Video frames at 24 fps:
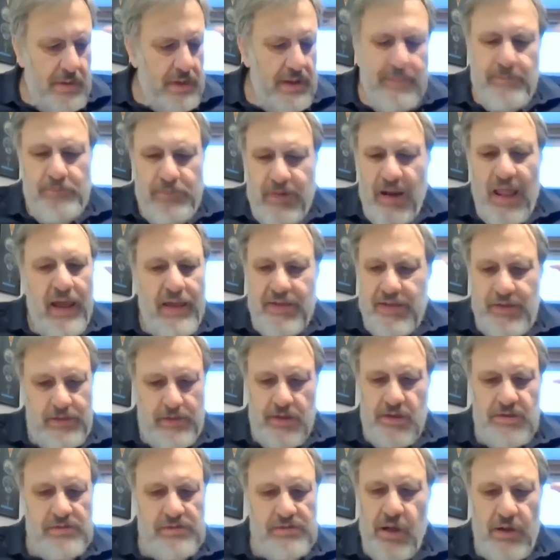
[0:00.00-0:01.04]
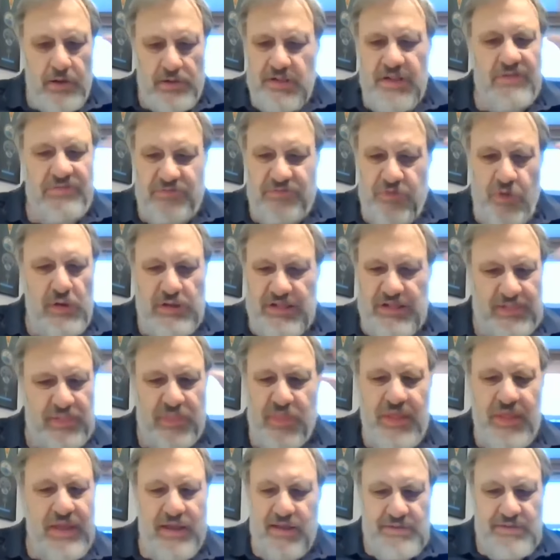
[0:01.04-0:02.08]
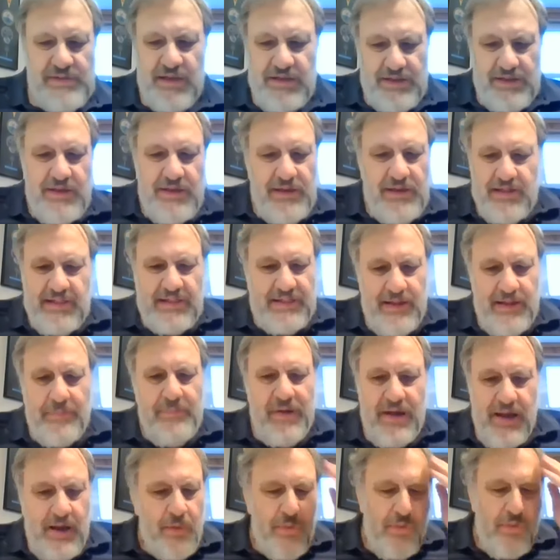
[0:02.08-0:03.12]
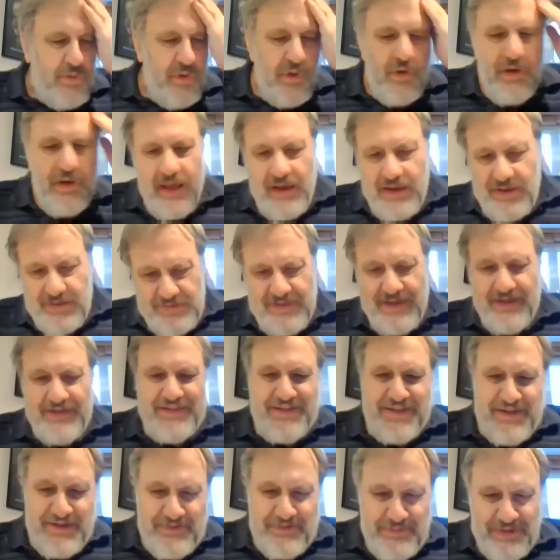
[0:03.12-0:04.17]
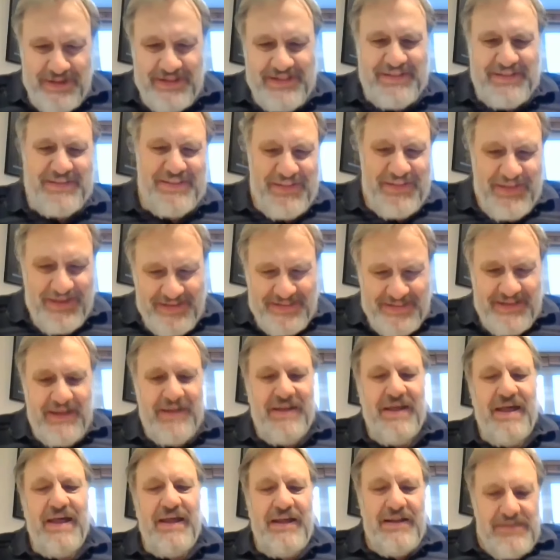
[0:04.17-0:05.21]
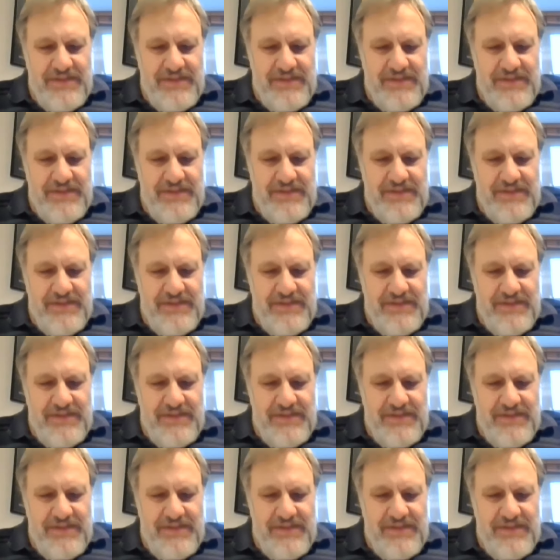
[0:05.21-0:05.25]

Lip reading: implying a dirty false thing that he is somehow connected with the